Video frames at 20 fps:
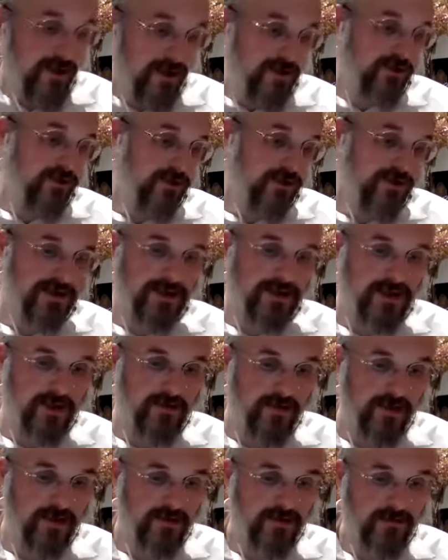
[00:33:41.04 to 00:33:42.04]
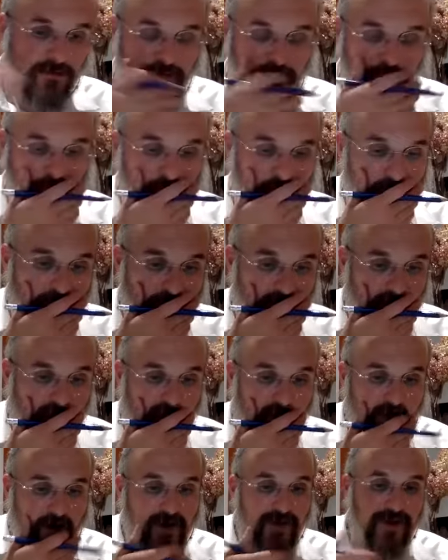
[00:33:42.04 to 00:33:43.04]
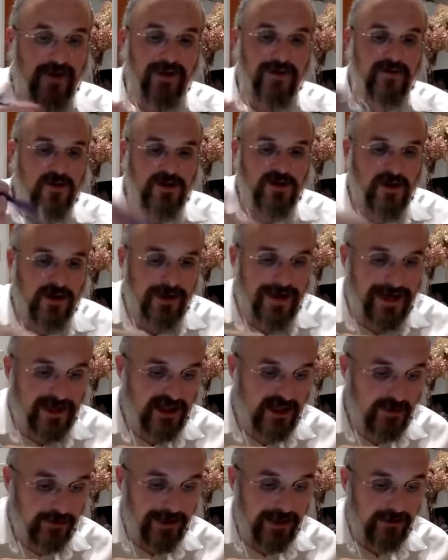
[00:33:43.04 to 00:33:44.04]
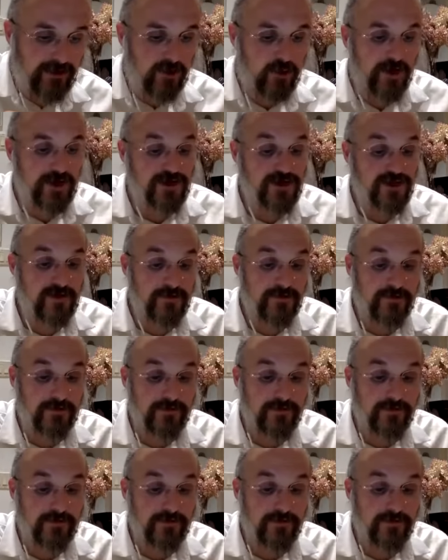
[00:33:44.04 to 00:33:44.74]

it's third, says the Gemara. Okay, let's, let's look at Rashi to play out the question.